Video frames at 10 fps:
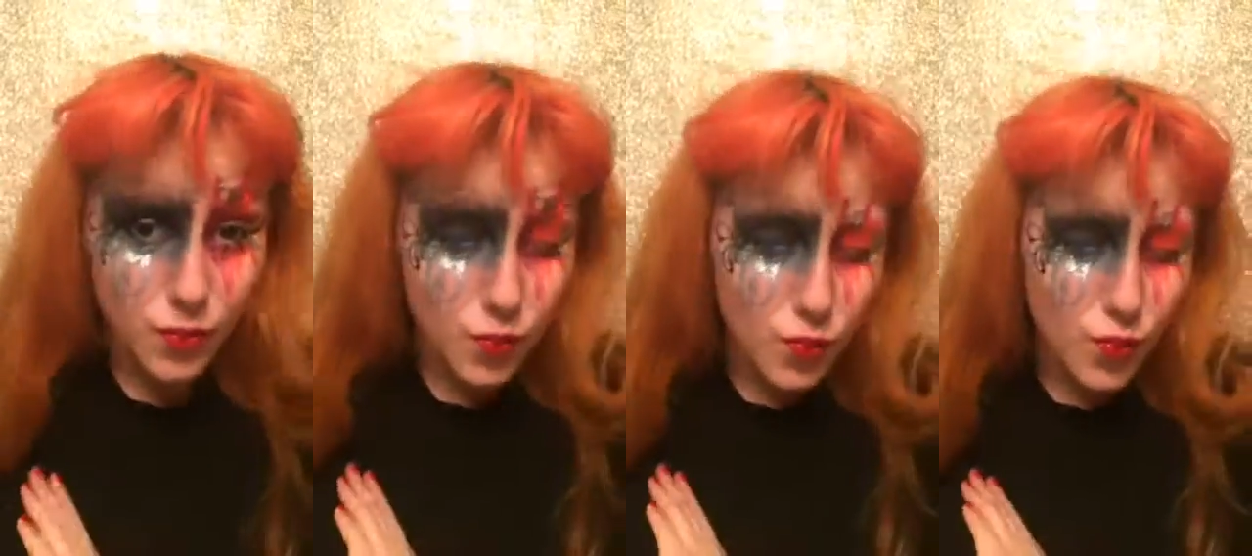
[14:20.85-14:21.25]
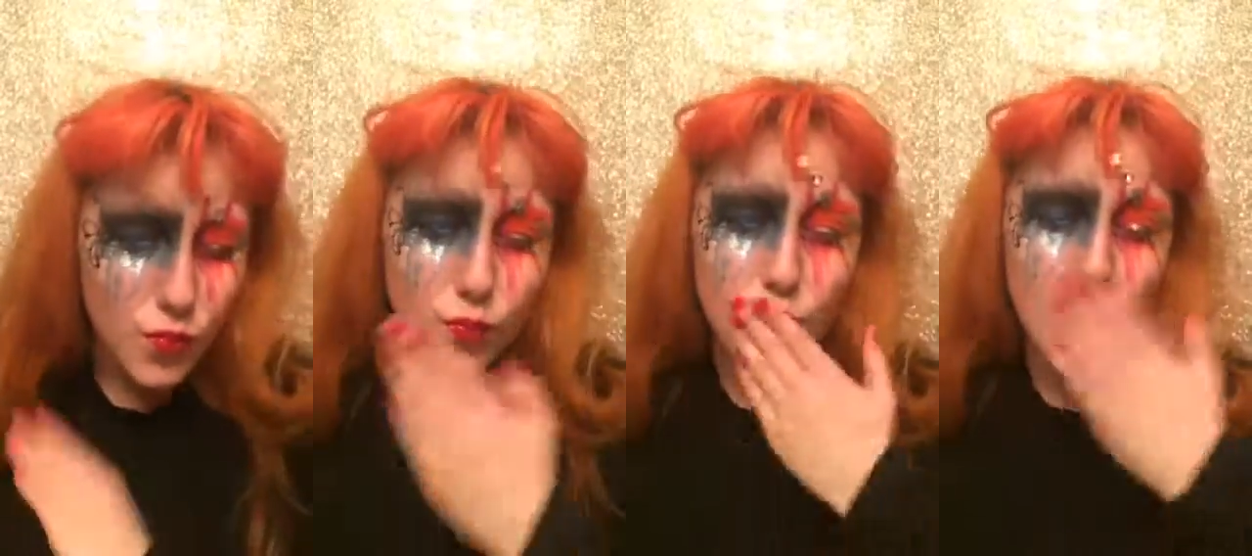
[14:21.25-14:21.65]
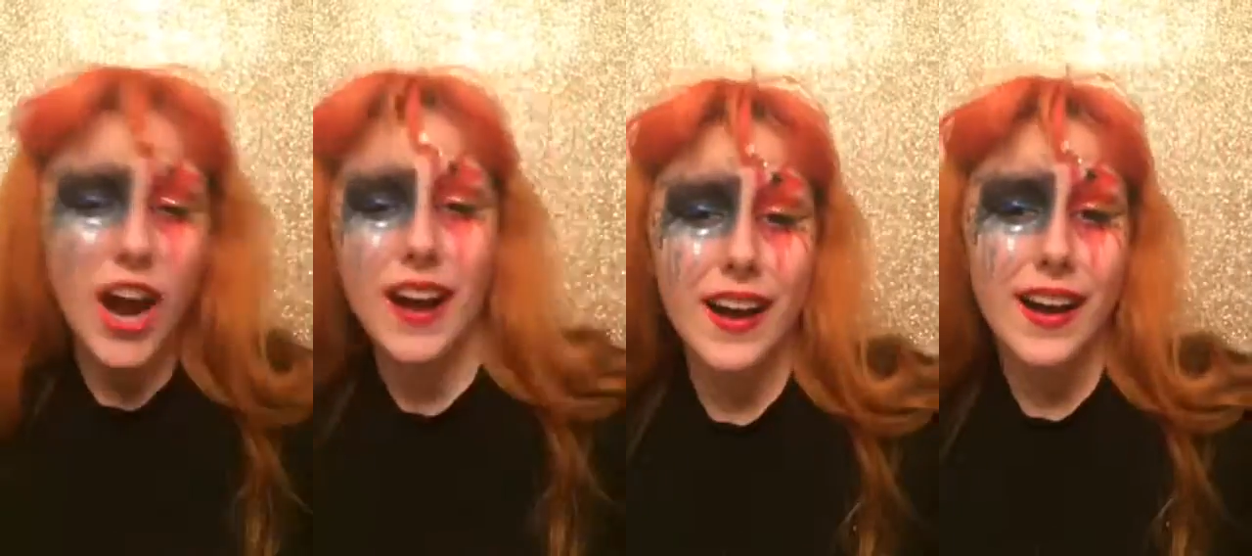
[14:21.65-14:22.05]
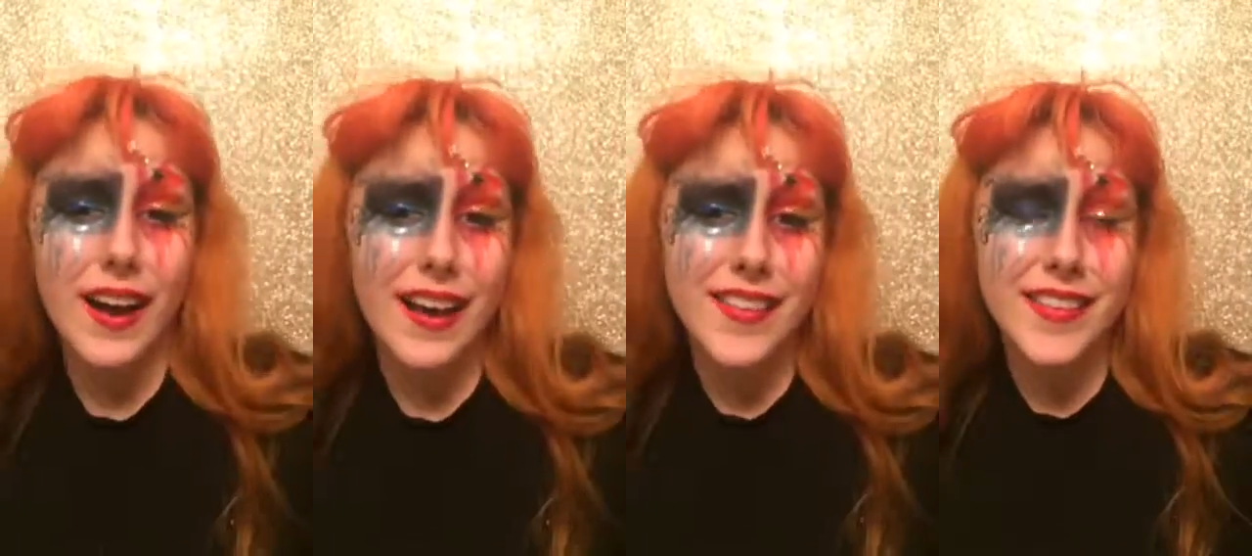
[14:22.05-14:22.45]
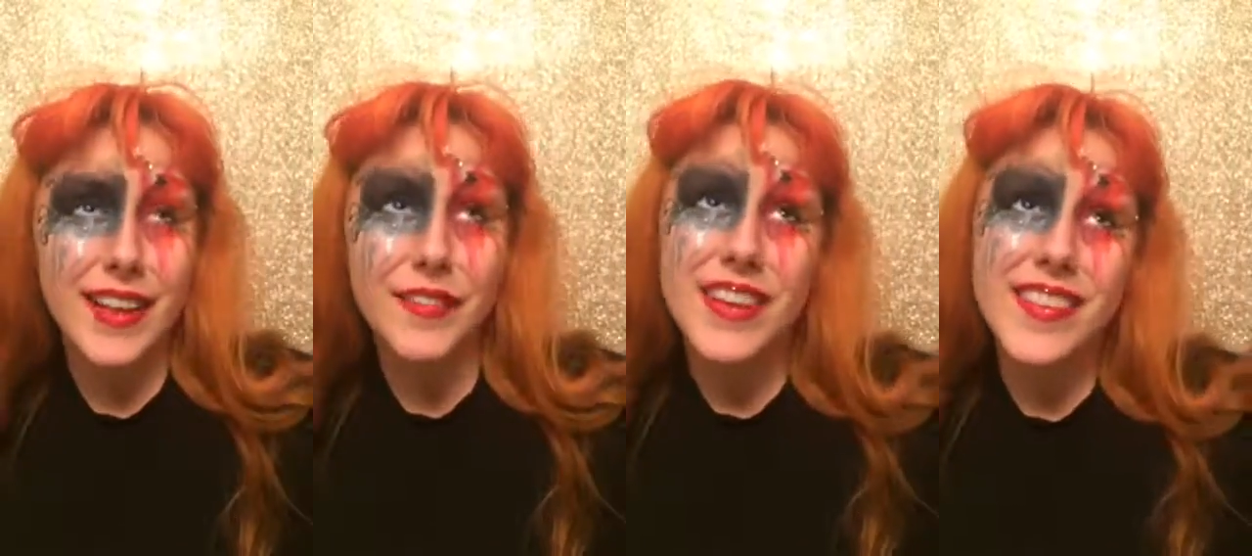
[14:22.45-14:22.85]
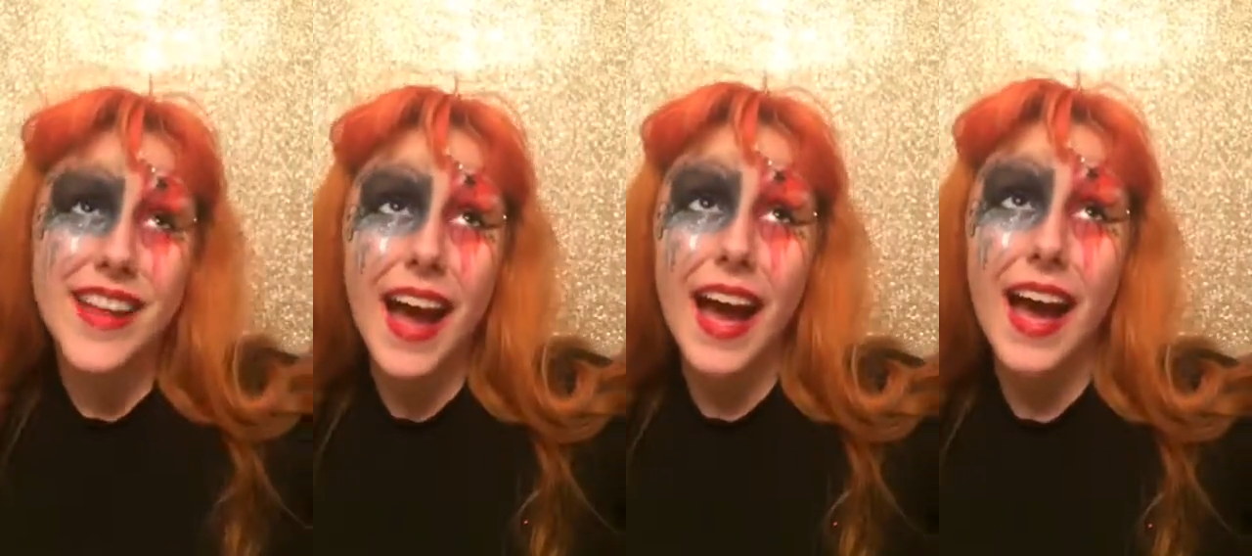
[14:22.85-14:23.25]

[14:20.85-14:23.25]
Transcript: Mwah! Hasta la vista!